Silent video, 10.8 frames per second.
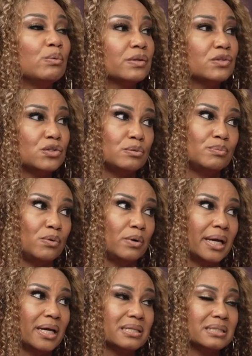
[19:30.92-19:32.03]
with 2
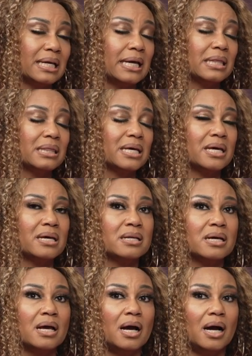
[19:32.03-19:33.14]
boys, and then,
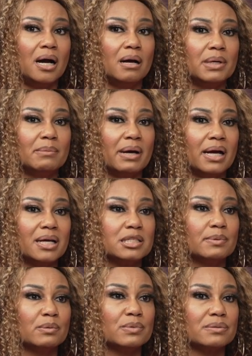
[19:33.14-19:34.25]
and my
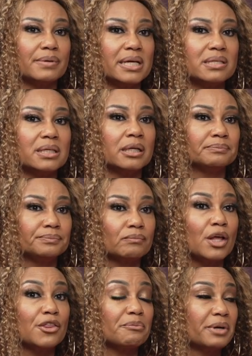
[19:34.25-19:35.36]
husband was raising
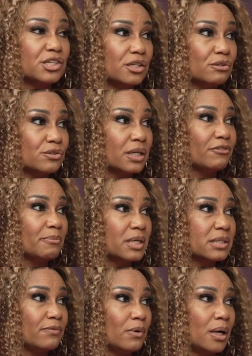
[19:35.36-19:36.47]
3 children from
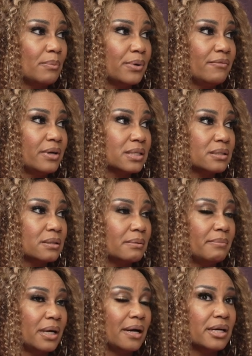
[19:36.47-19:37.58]
his previous
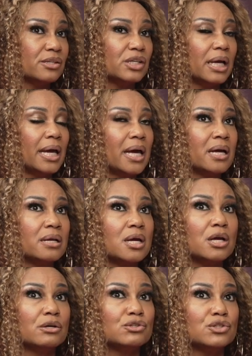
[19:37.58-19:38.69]
marriage, and
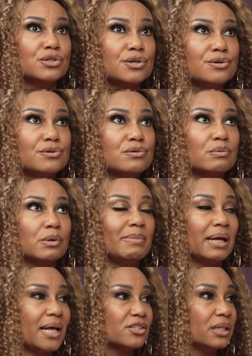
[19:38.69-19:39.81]
2 were
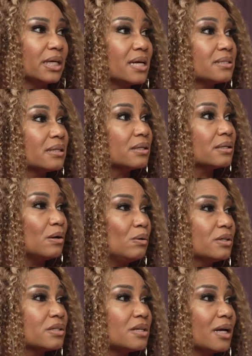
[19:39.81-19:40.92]
biologically his, and then the
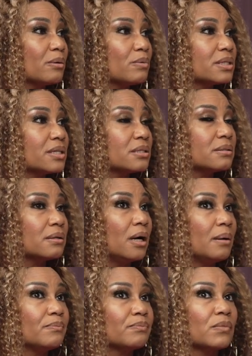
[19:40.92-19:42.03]
oldest daughter was his
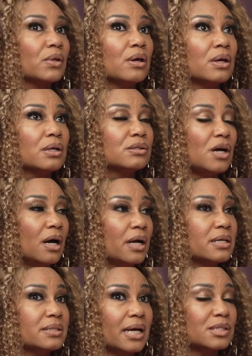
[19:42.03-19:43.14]

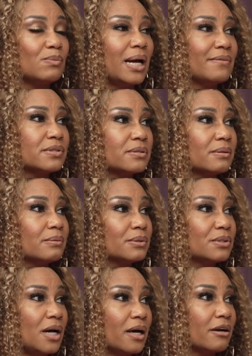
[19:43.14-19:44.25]
ex-wife's
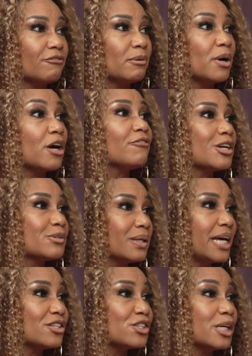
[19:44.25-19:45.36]
daughter from her first
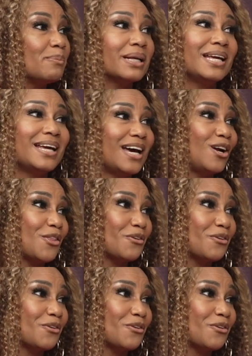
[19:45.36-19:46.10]
relationship, but he had all